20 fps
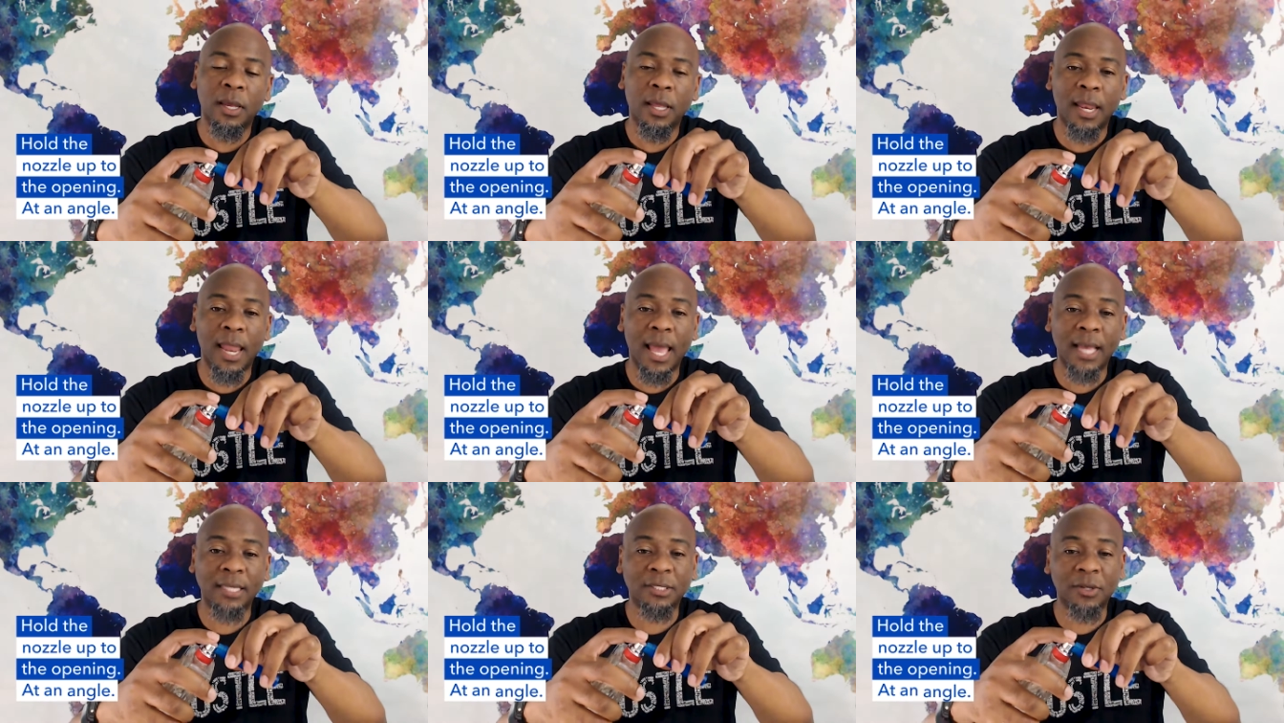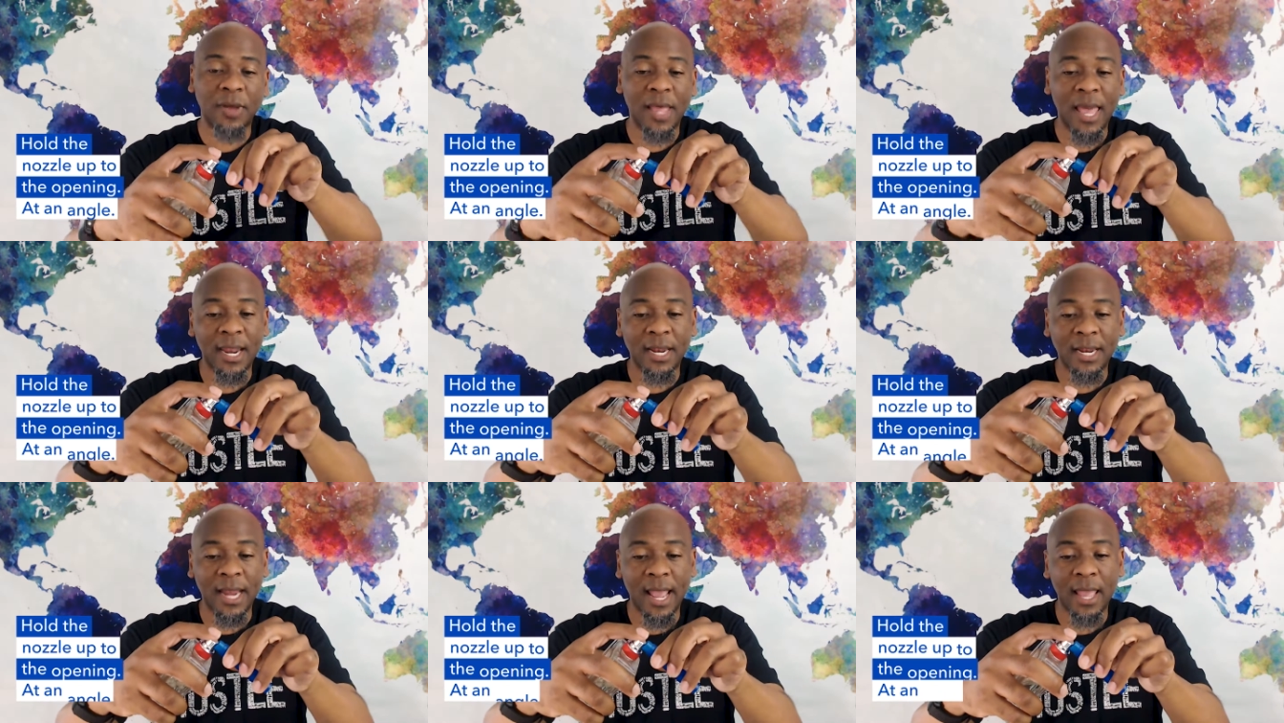like so,
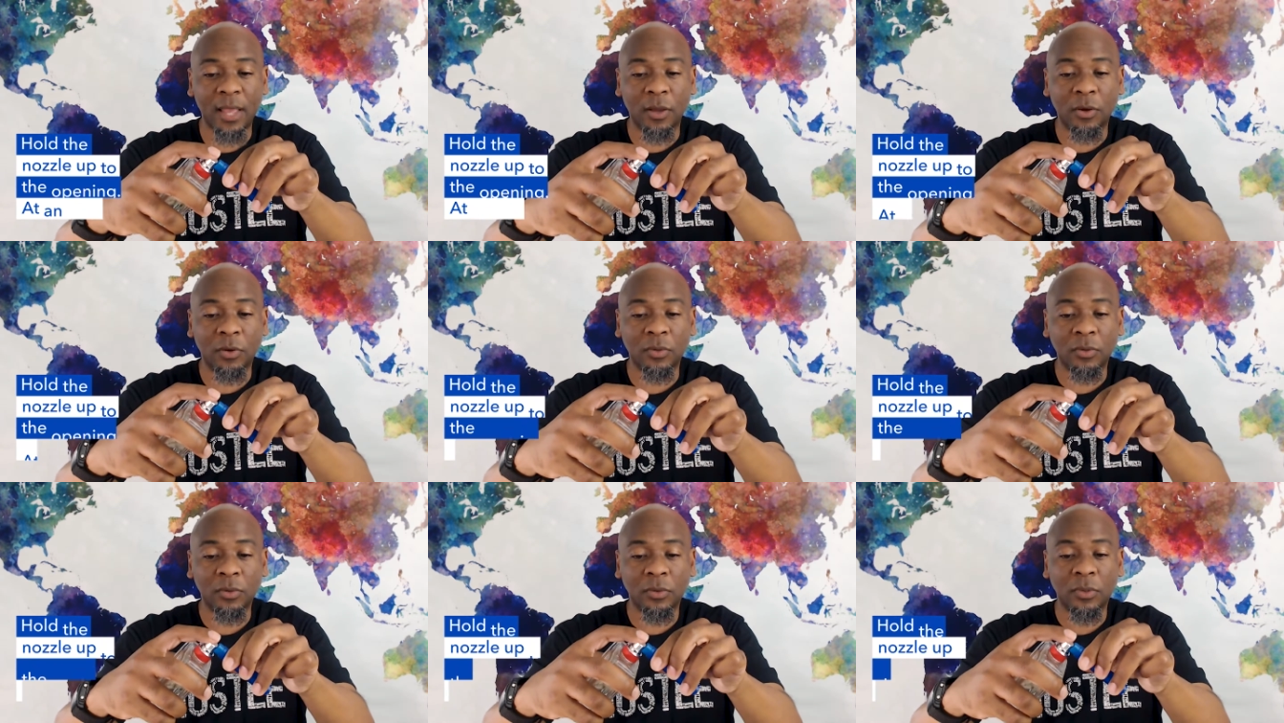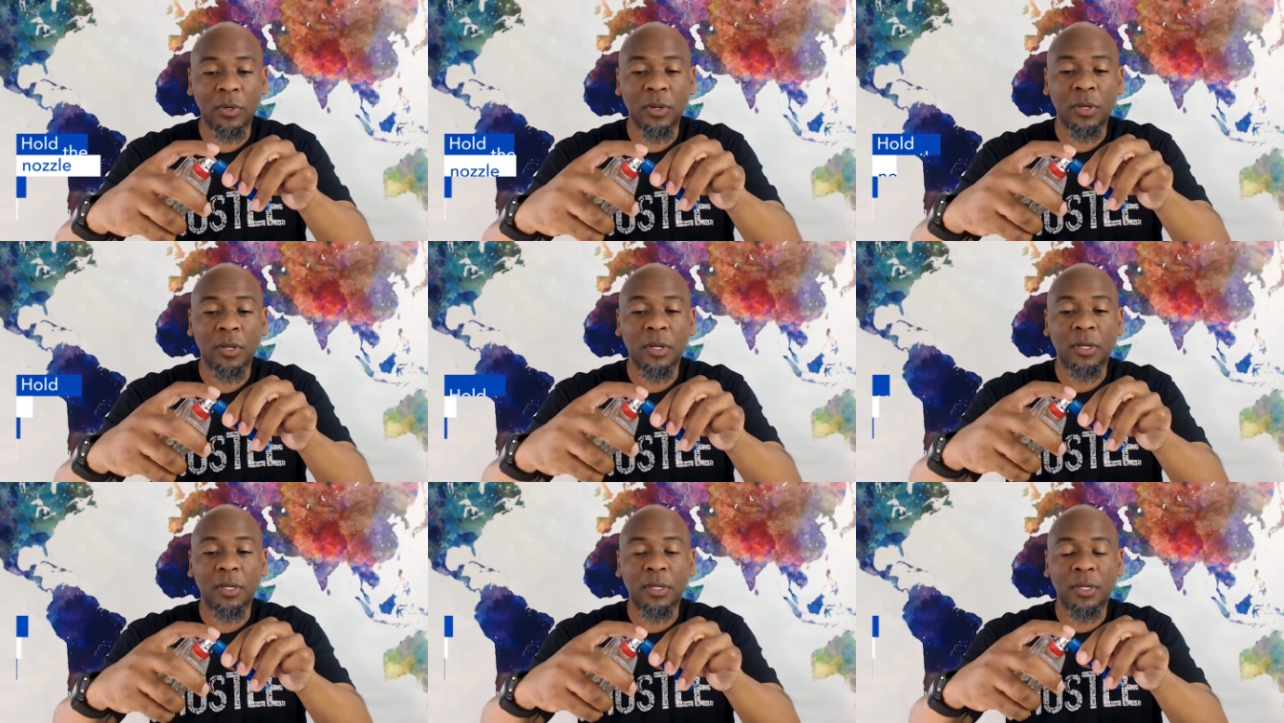at an angle,
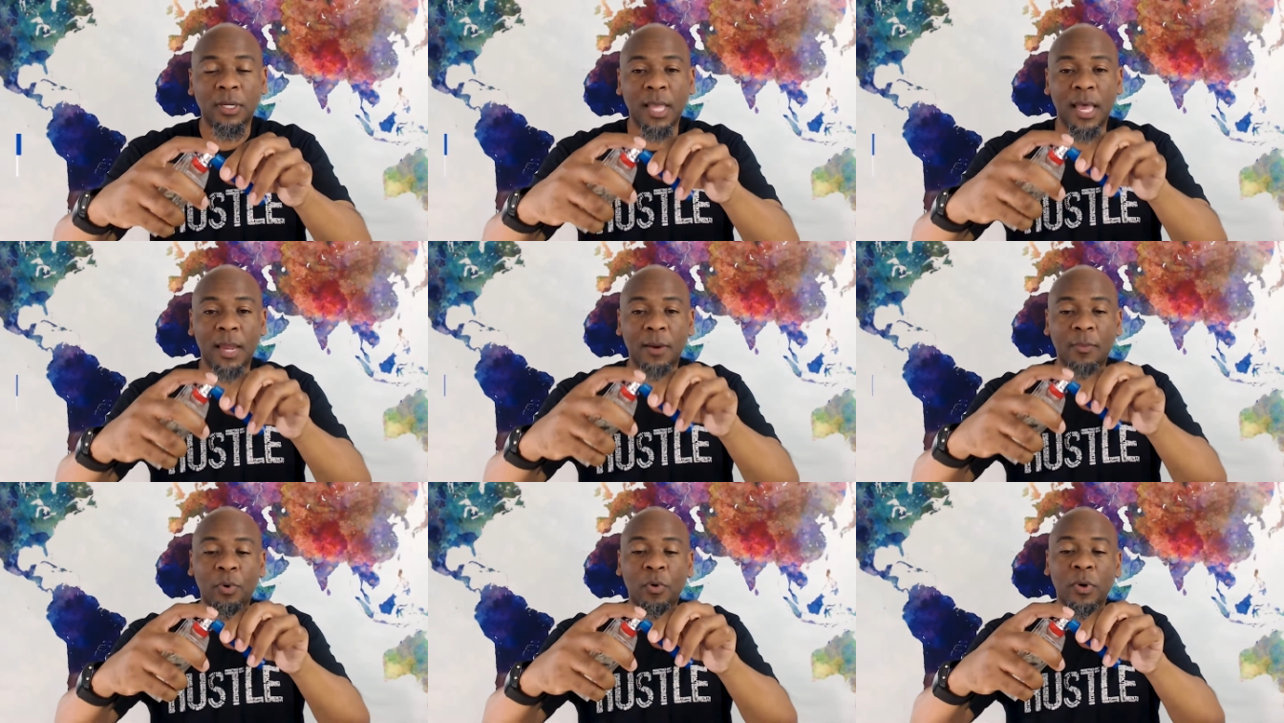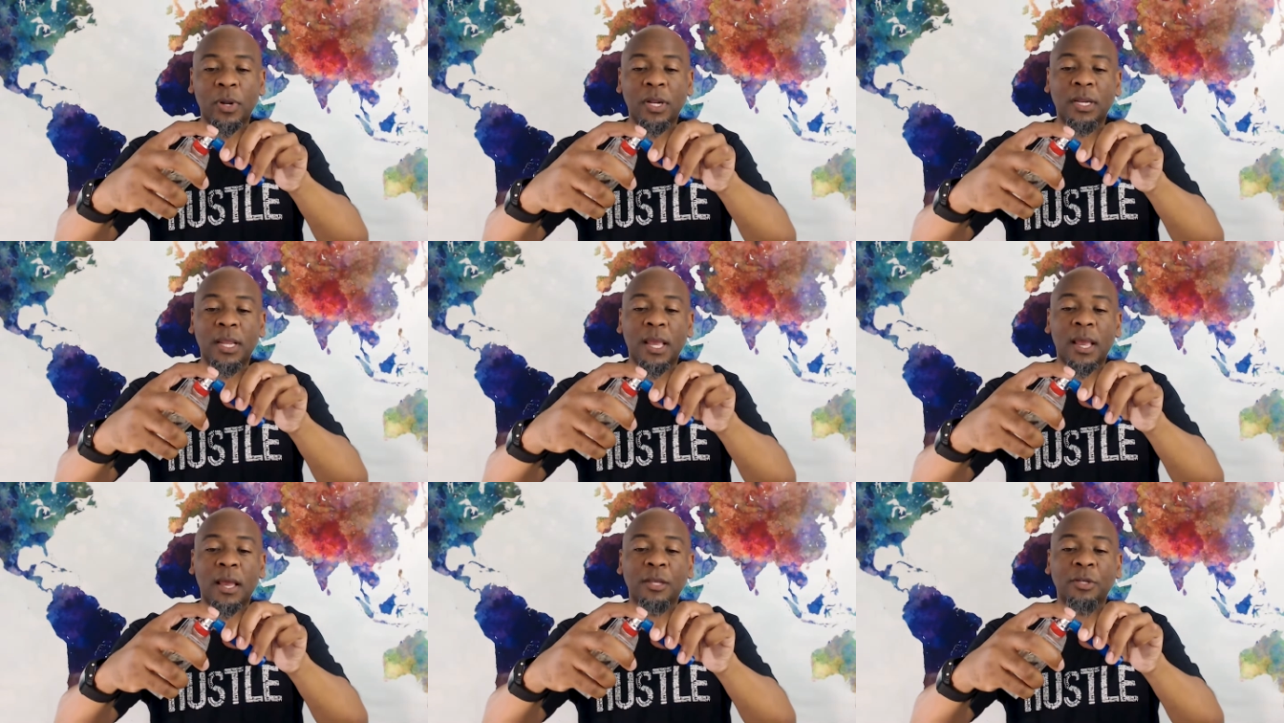kind of point
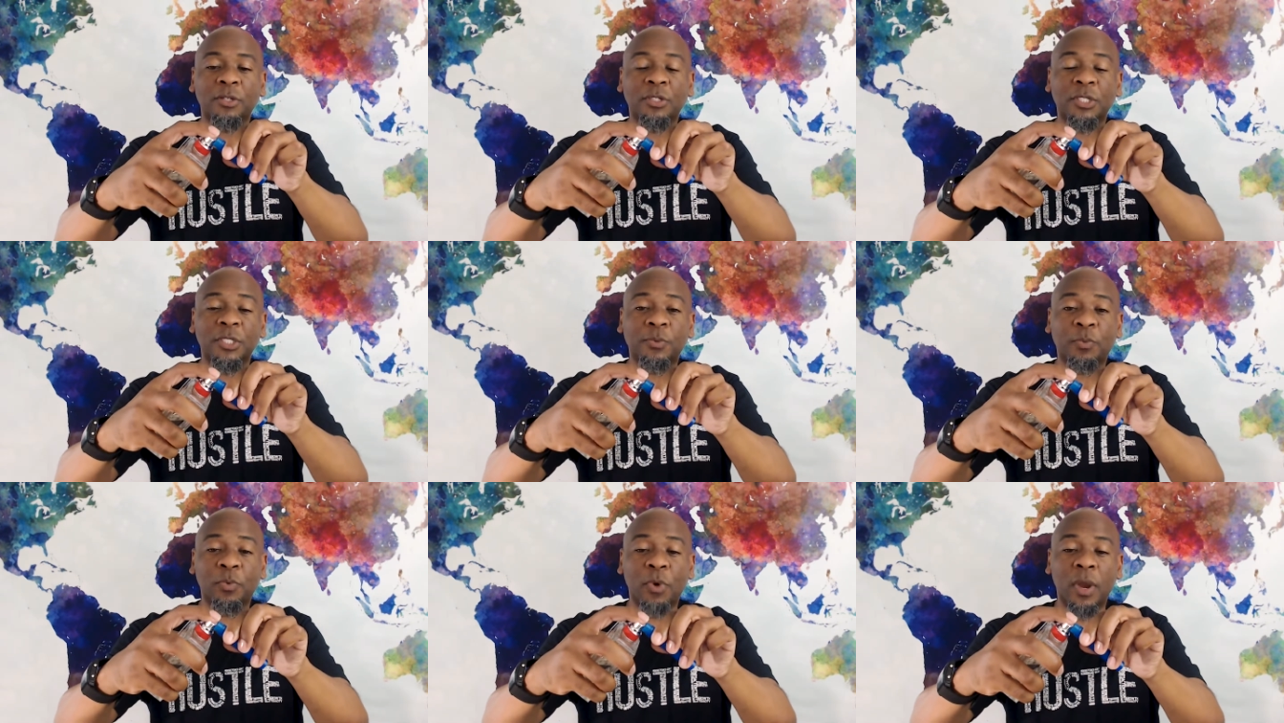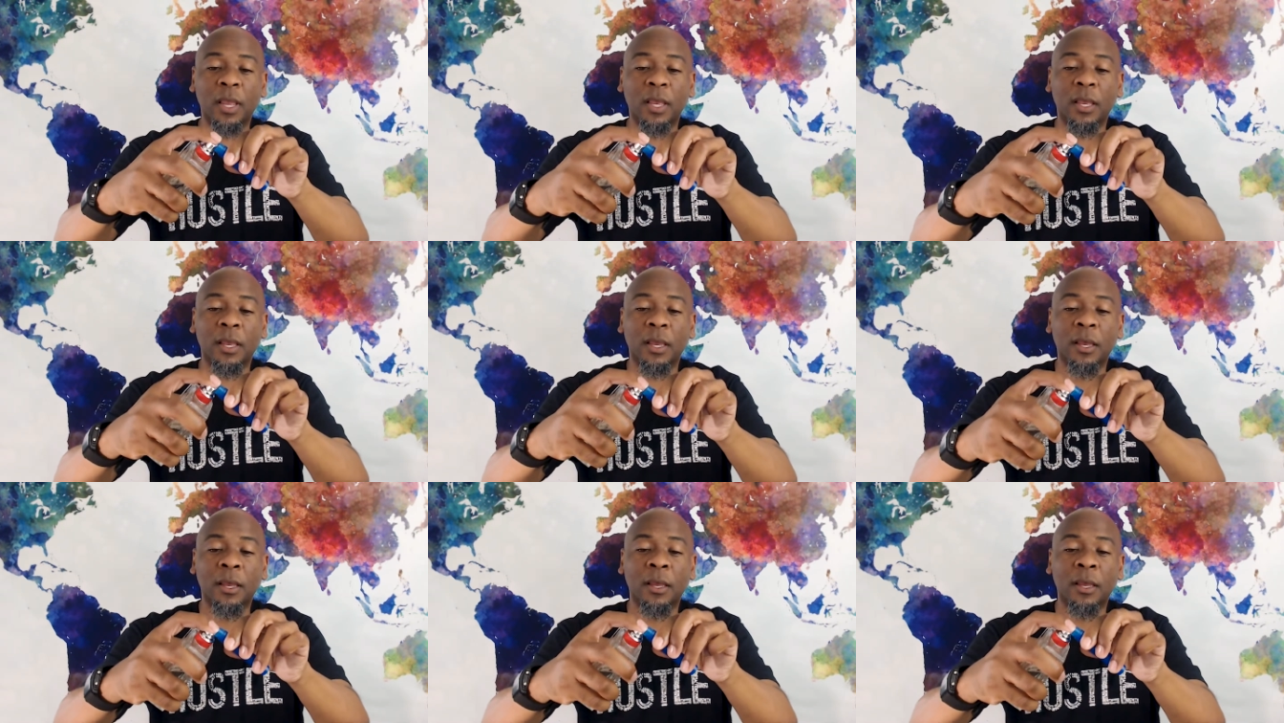it down. You just spray.